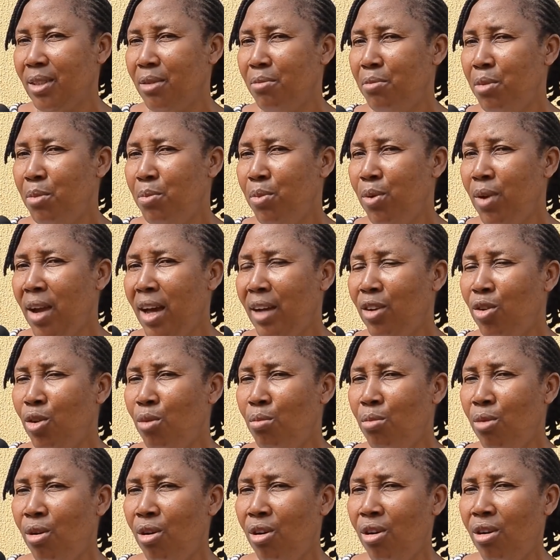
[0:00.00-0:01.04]
People are no
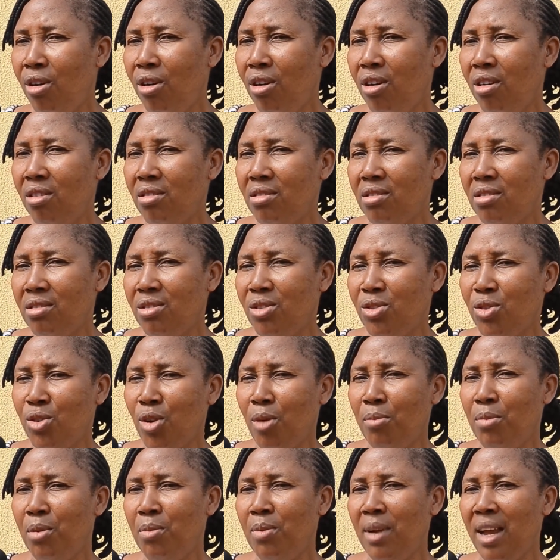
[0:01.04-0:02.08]
more,
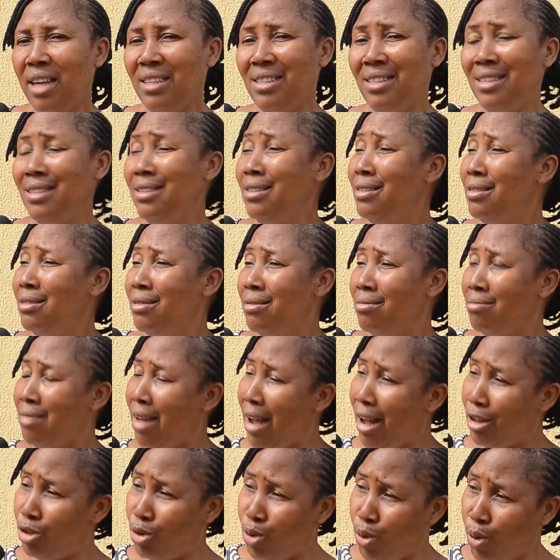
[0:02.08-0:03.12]
some people are still
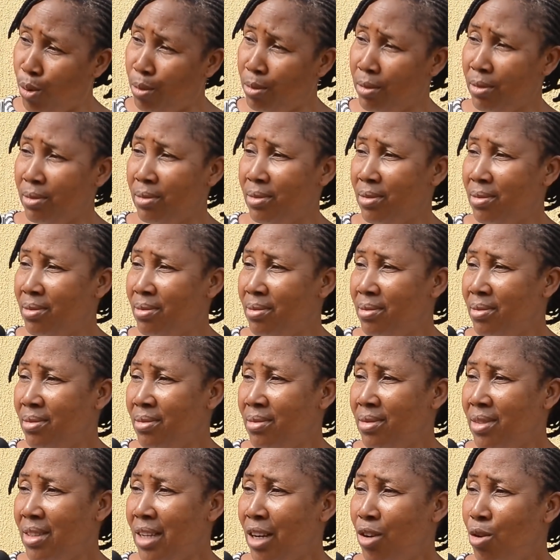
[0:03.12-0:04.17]
at home
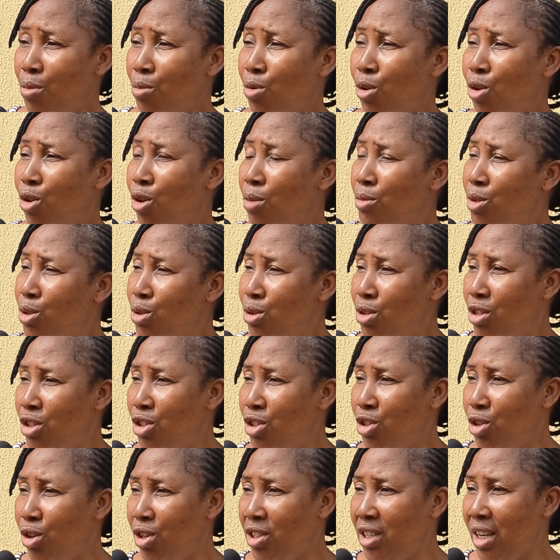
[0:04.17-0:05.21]
and no more coming to the
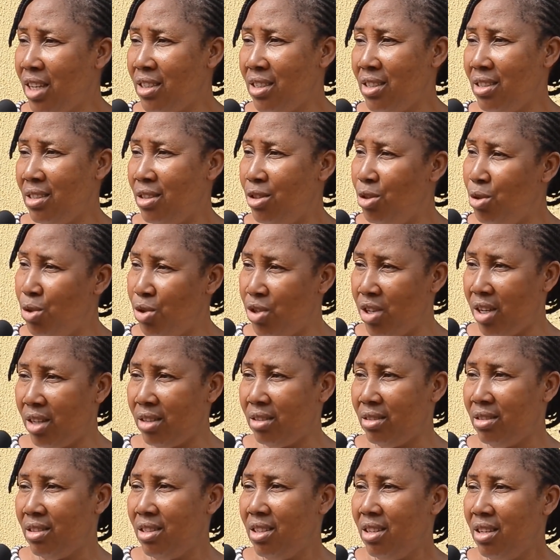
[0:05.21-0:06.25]
church as usual,
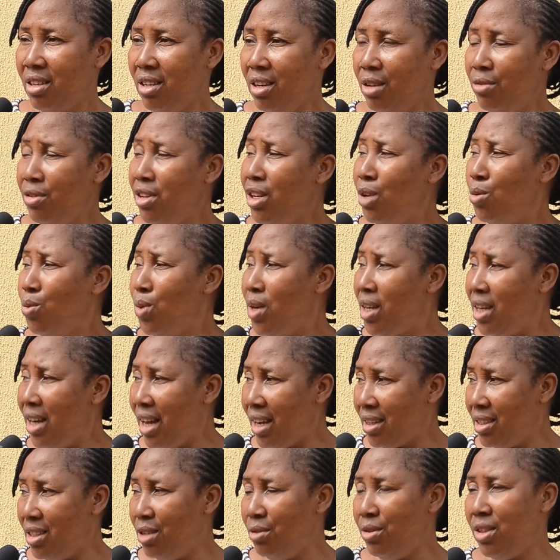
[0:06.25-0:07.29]
even the weekly
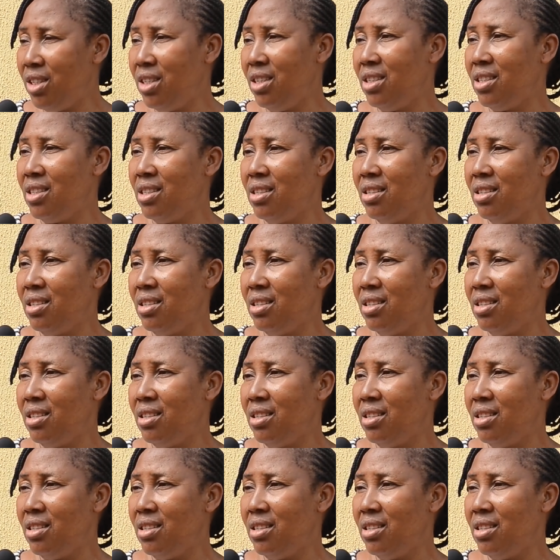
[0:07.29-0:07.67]
activities.